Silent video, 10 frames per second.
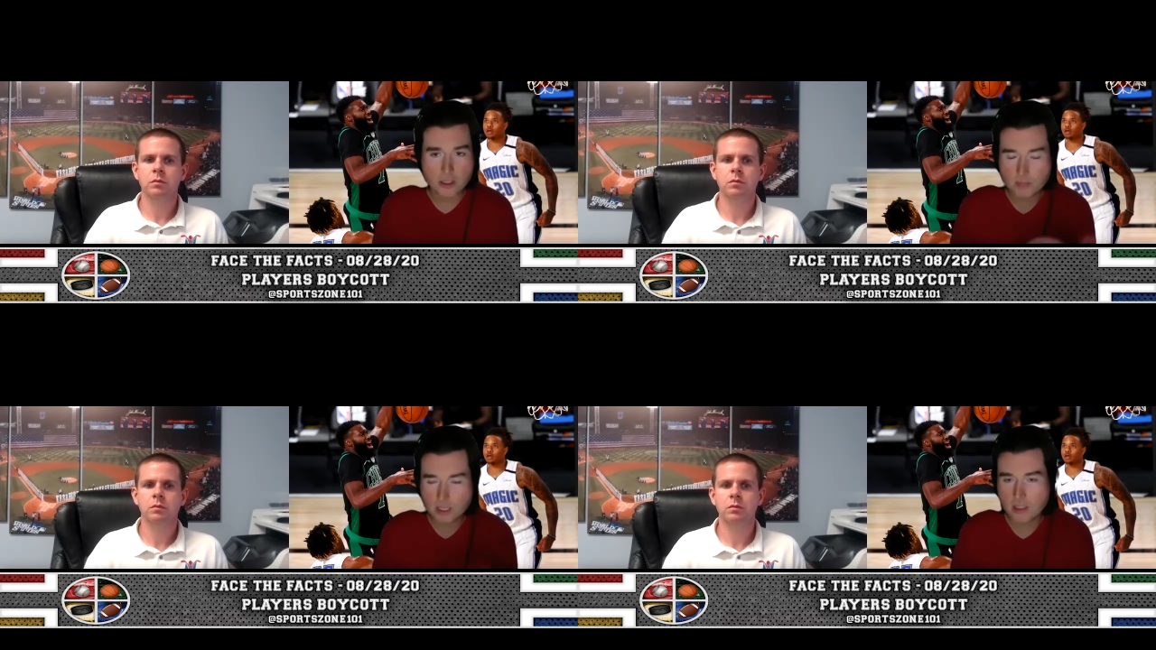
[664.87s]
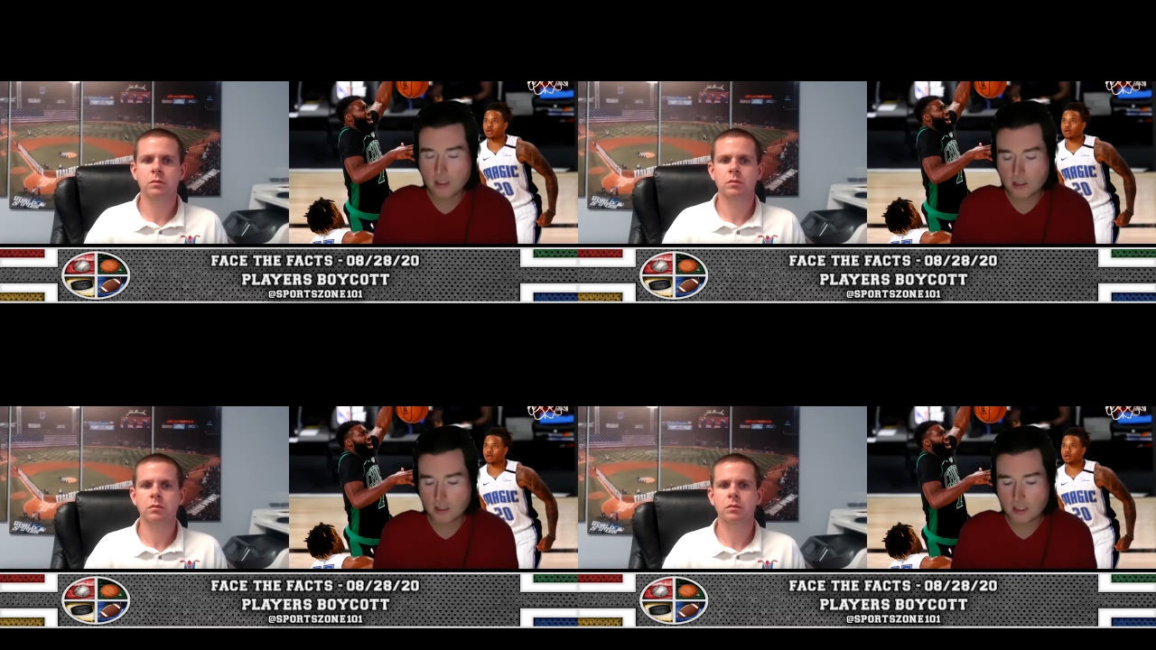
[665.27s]
Speaker 1: my,
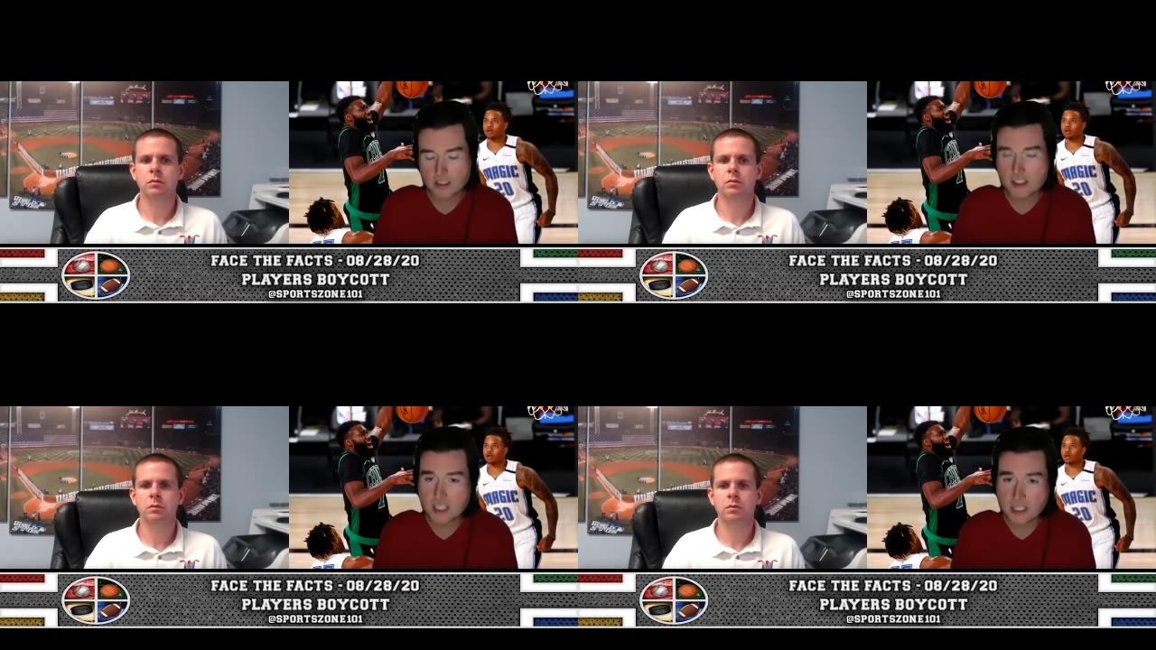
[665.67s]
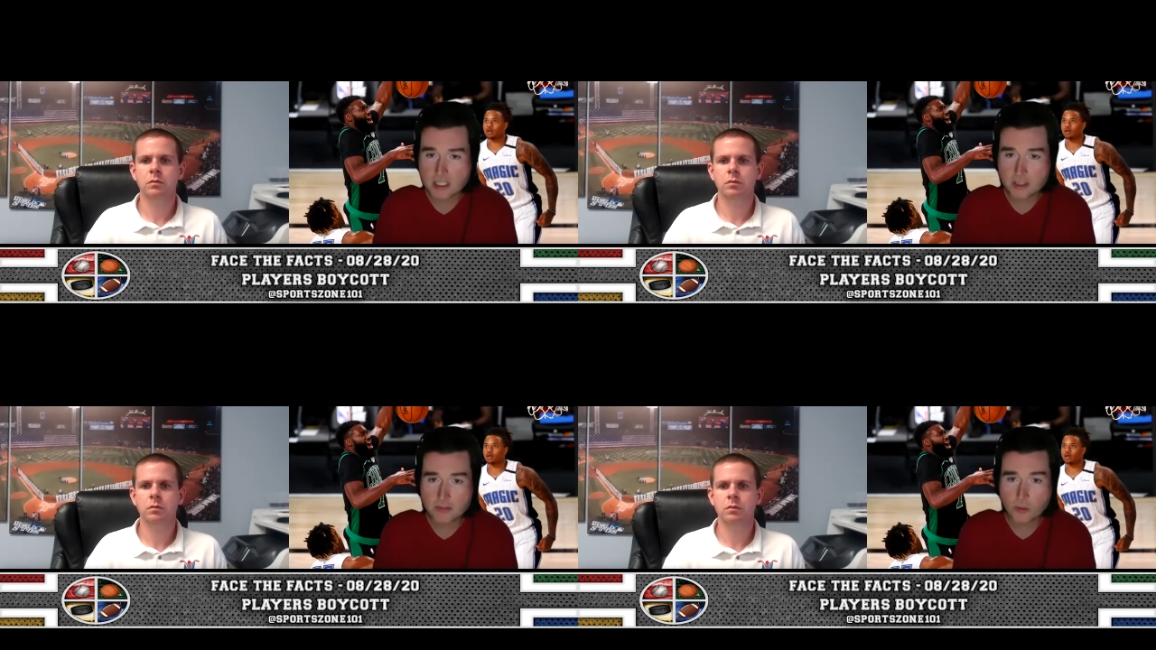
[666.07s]
our uh,
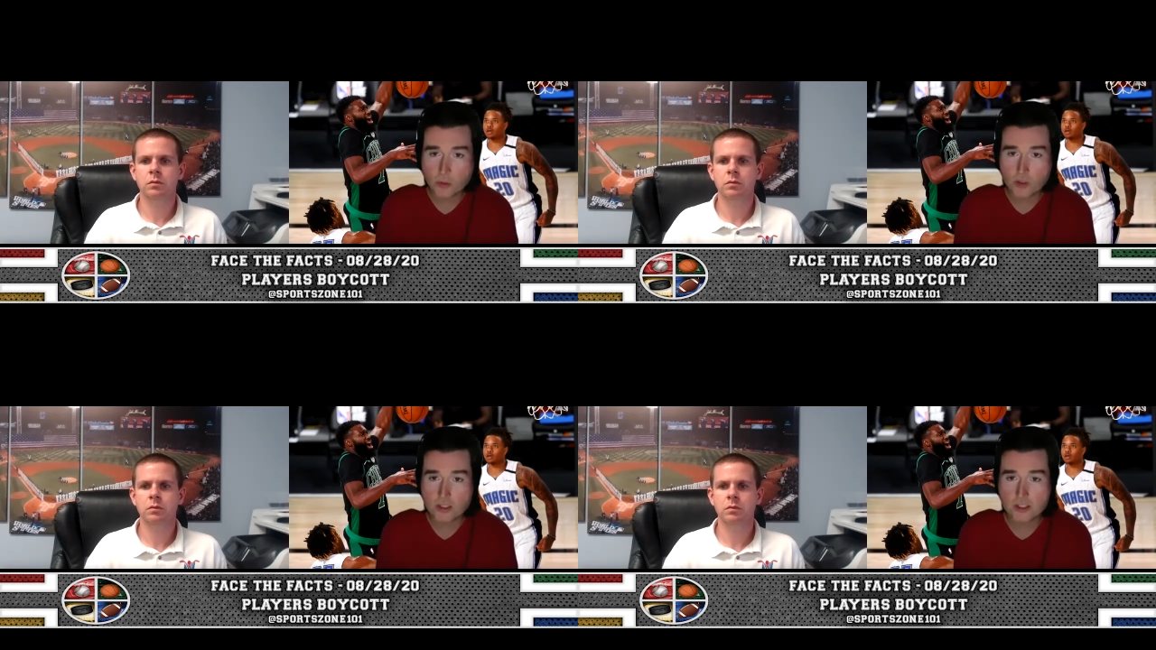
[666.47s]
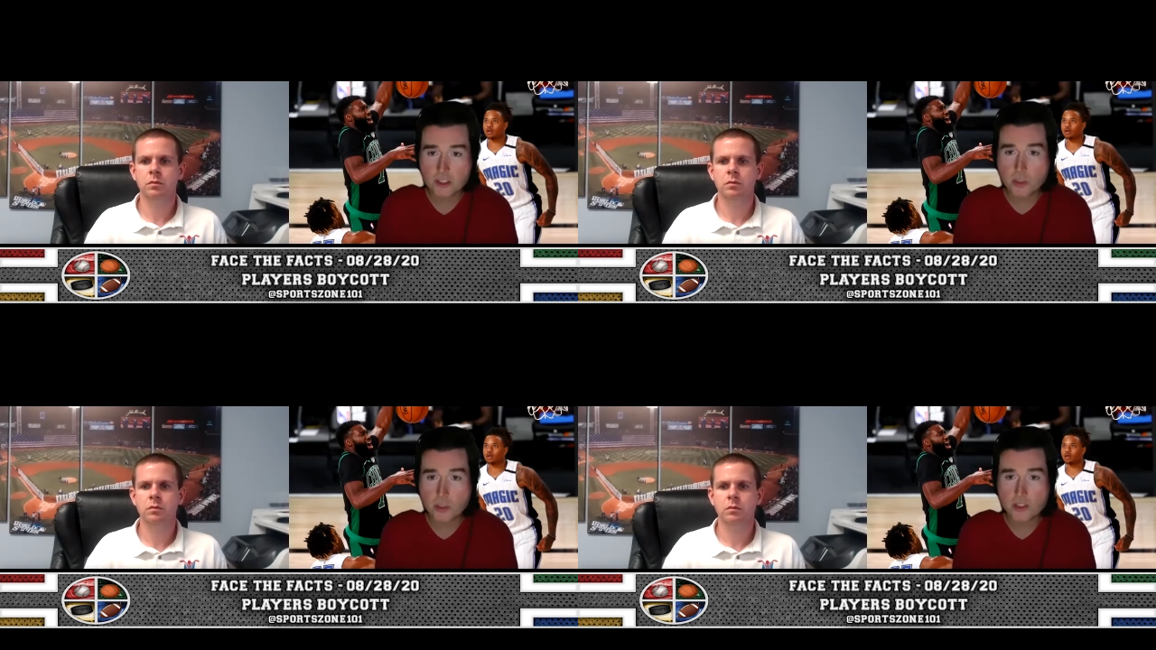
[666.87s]
distaste for the
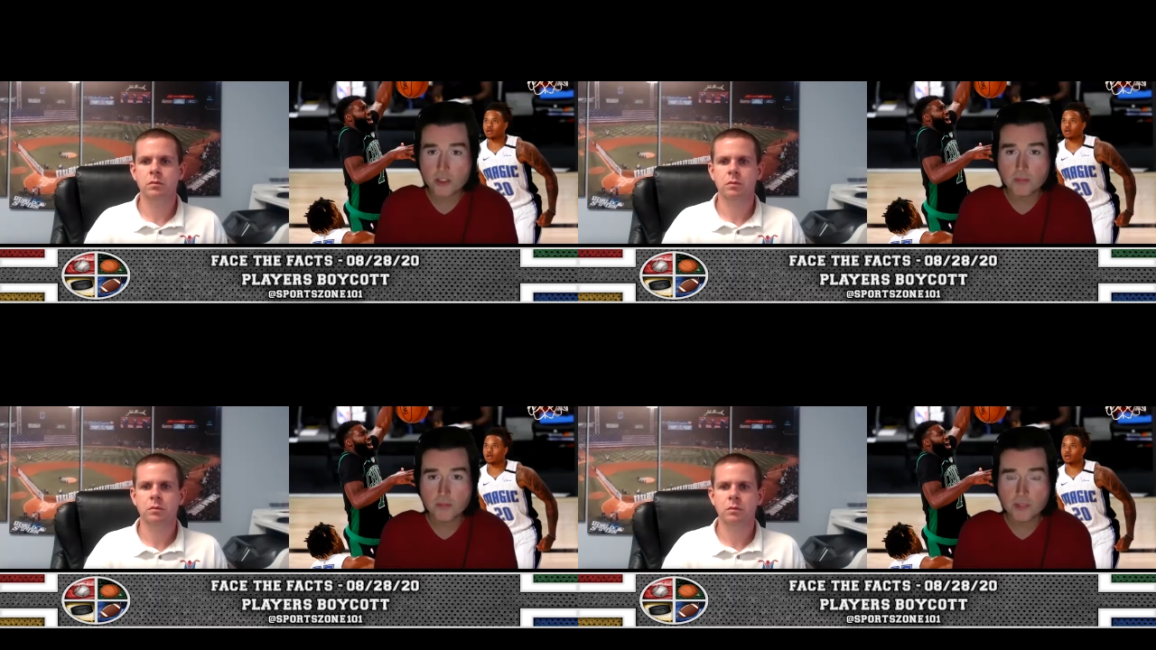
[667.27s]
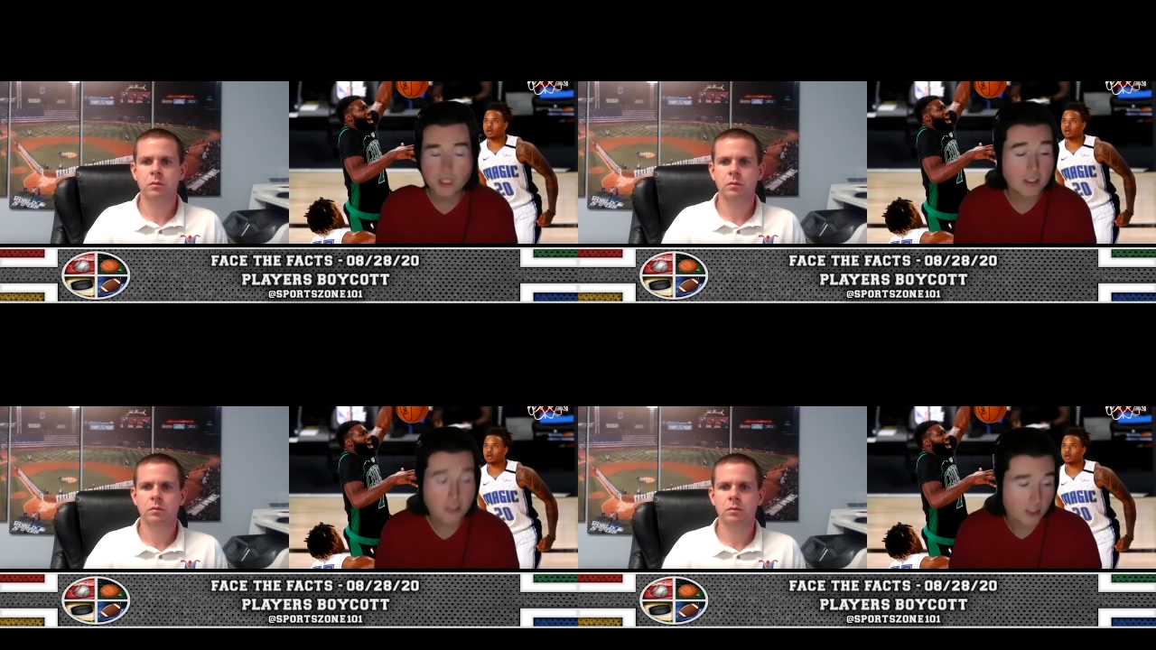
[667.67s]
situation
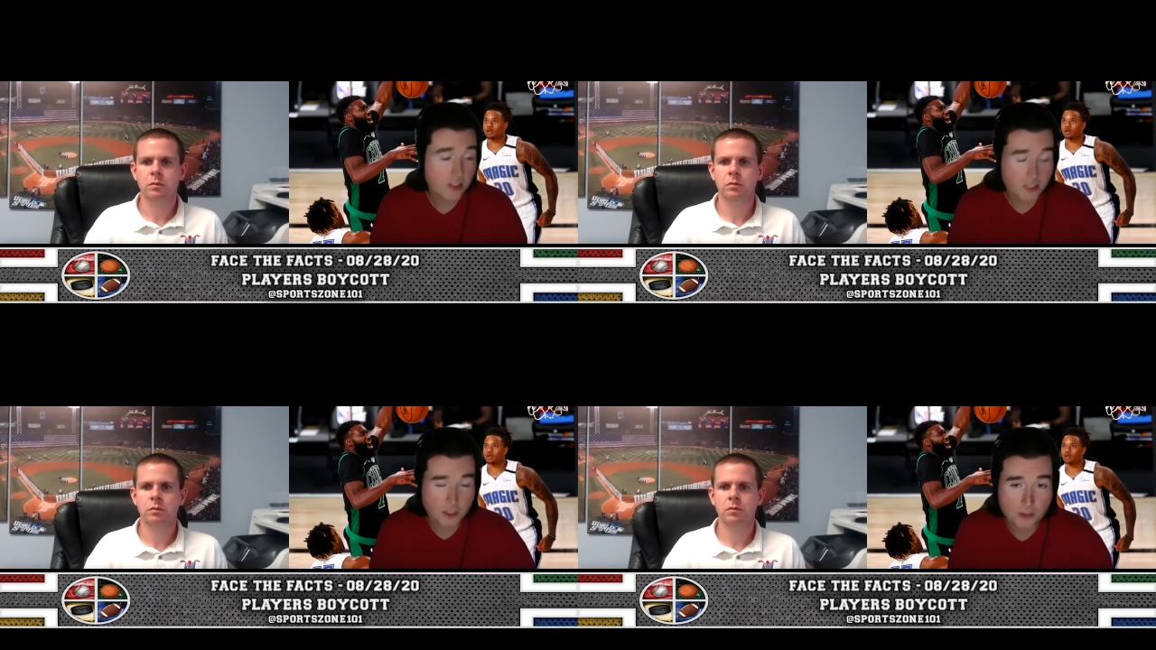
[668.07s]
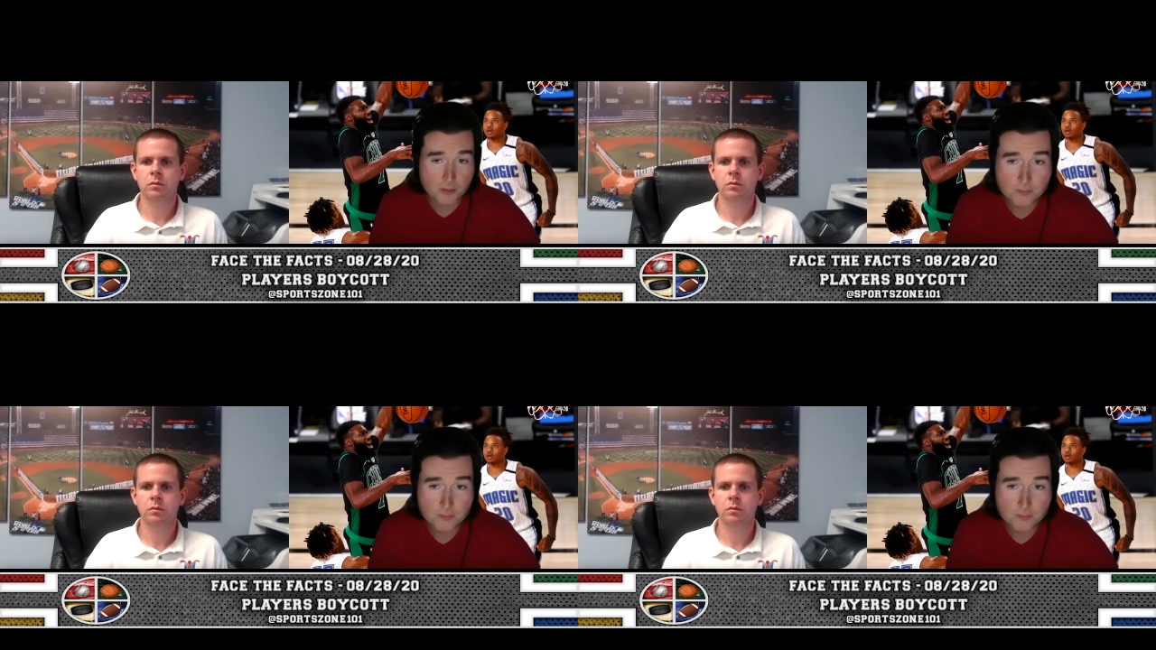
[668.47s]
and their concern.